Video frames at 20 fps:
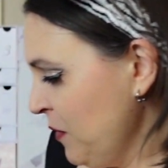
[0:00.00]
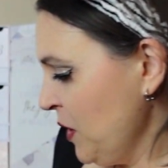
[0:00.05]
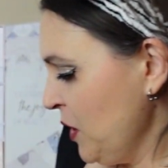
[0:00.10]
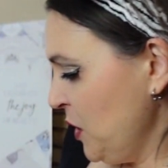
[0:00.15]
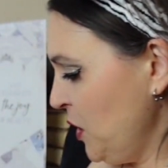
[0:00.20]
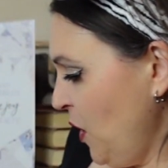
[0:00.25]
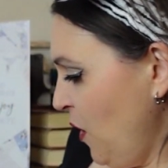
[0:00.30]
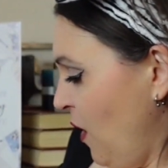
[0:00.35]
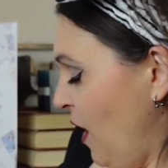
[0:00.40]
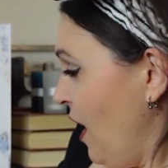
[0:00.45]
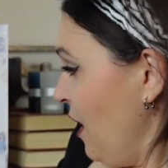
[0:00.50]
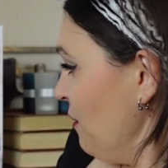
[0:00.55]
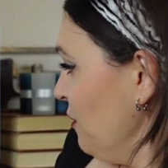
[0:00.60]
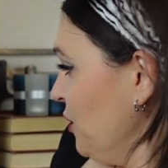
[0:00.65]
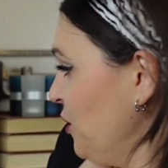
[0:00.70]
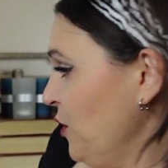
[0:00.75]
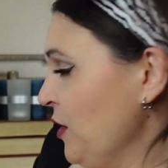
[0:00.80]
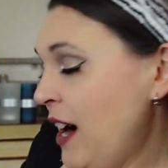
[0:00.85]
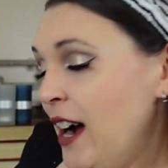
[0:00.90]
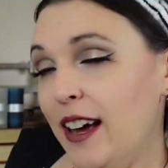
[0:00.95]
So I will
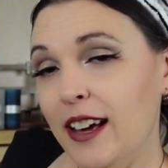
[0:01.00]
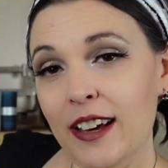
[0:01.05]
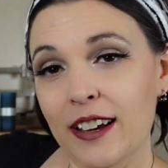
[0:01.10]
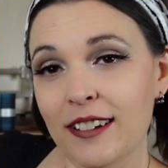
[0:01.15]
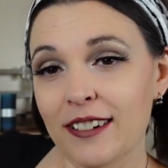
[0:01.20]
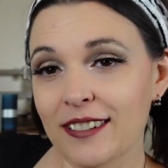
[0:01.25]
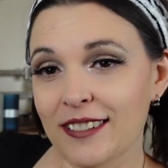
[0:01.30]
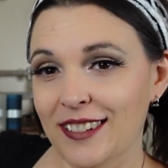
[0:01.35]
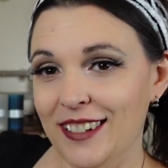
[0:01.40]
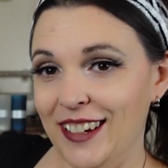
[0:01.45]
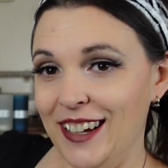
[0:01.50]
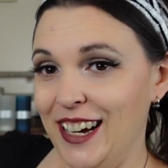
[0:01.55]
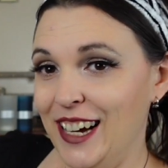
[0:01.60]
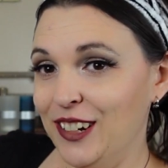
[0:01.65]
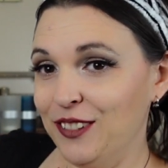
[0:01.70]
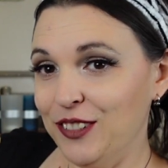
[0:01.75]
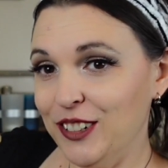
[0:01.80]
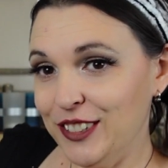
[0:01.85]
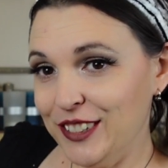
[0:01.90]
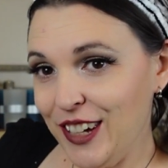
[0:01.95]
try it.
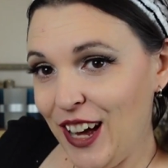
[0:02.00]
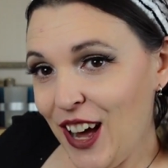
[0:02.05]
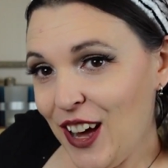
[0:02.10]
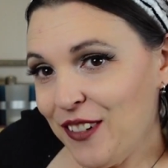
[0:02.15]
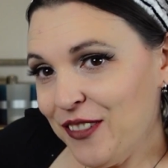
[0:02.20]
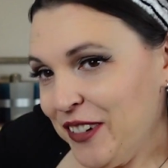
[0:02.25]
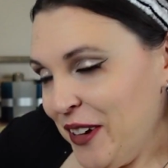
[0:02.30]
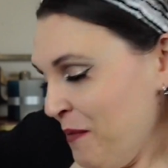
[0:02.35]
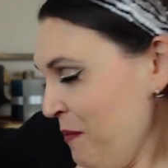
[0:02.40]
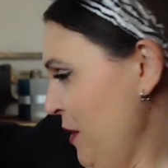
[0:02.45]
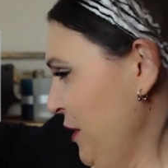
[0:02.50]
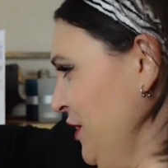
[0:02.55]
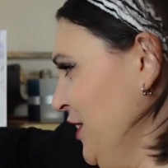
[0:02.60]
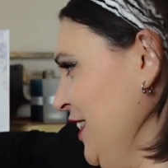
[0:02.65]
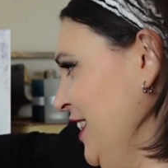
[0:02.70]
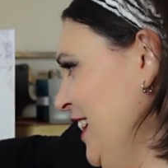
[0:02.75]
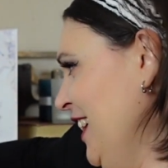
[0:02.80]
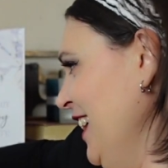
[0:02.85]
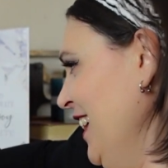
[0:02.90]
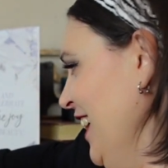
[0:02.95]
I will not
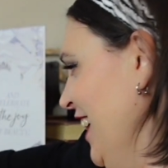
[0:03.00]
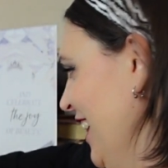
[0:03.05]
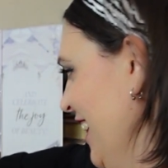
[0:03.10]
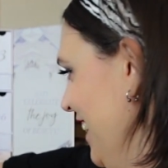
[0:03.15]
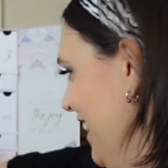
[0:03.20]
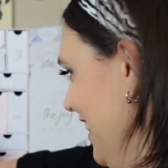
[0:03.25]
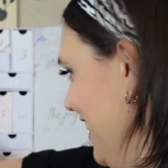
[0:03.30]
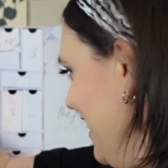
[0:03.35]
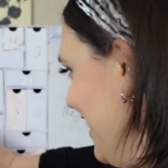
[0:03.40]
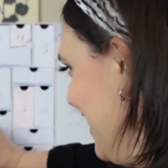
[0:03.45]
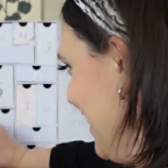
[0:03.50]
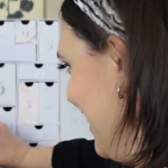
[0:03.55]
repurchase it.